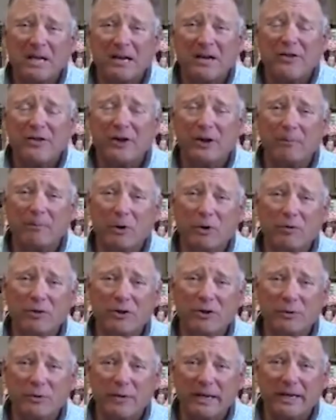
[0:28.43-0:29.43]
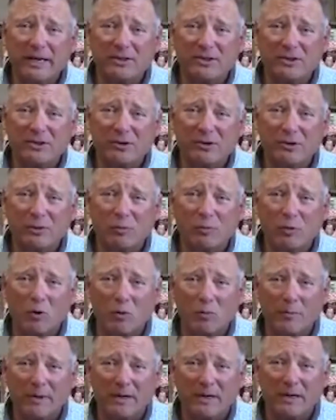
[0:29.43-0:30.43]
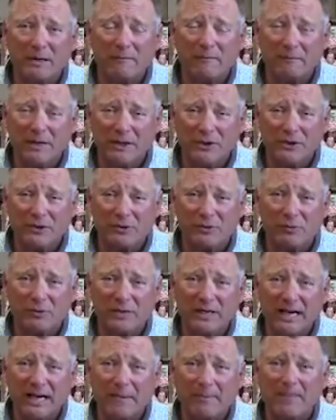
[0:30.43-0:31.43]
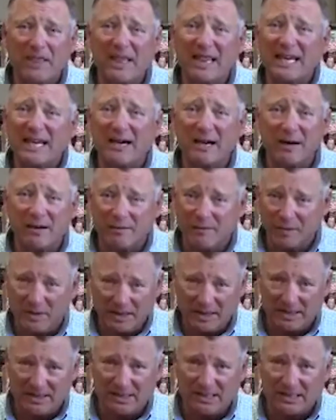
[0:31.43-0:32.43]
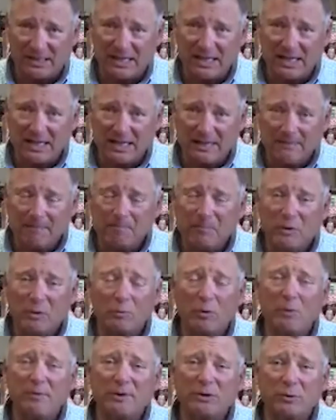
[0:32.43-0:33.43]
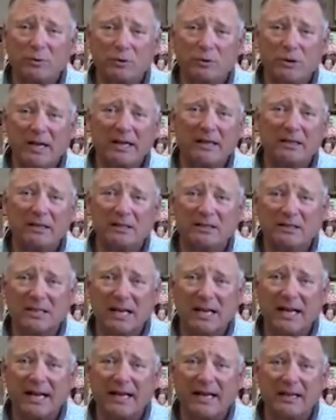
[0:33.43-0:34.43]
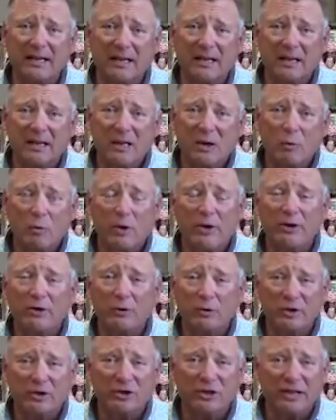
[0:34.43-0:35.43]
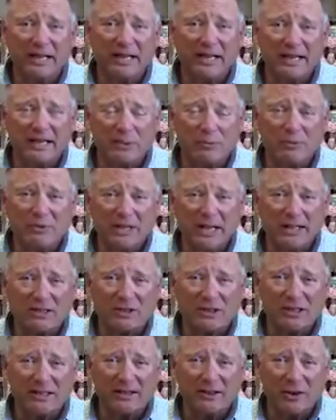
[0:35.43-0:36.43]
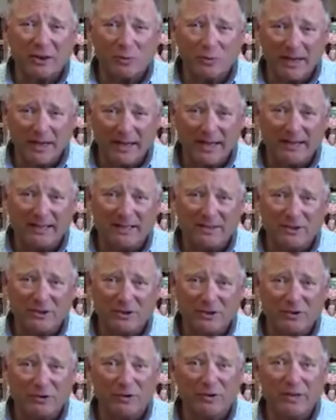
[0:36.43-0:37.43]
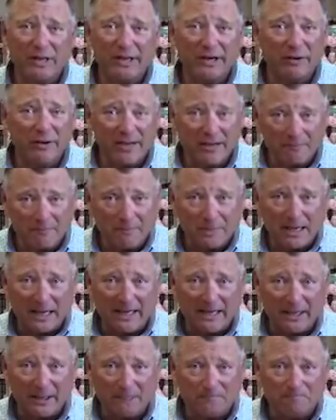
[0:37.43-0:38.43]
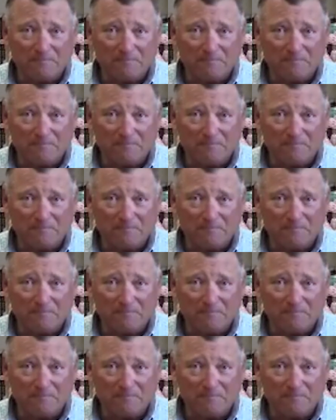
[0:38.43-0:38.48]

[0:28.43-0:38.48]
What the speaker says: They're both addressed to a Roman official named Theophilus. The Romans were trying to decide whether Christianity was actually a threat to their empire.